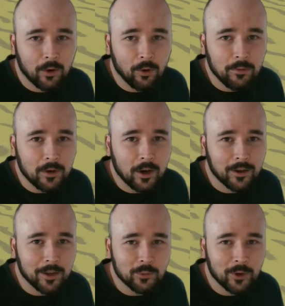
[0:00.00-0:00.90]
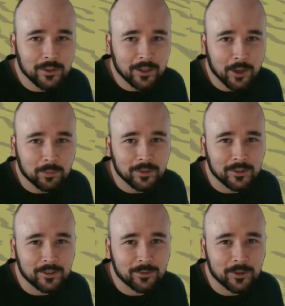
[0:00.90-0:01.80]
Overall, I'm quite
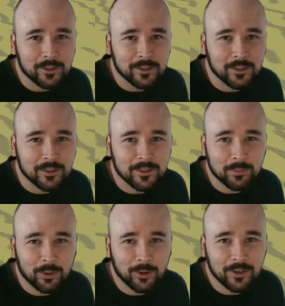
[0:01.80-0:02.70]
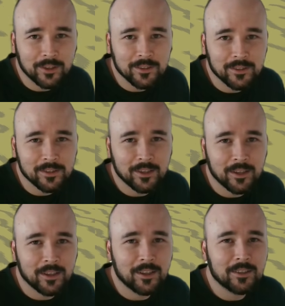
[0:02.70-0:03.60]
happy with this progress.
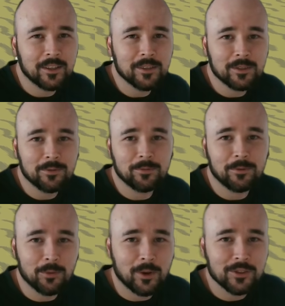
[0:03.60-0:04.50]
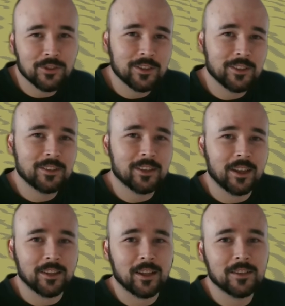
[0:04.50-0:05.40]
Thanks for watching,
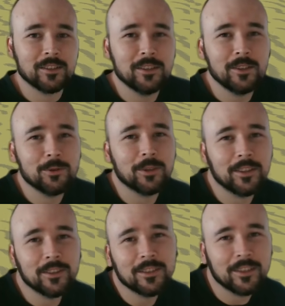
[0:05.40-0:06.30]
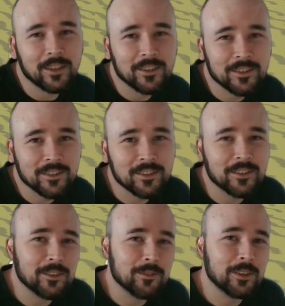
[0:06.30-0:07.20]
and I'll see you in the next
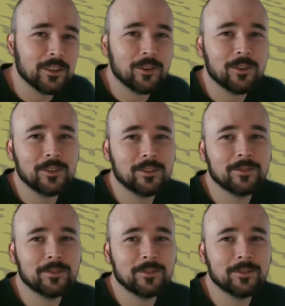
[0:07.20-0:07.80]
video.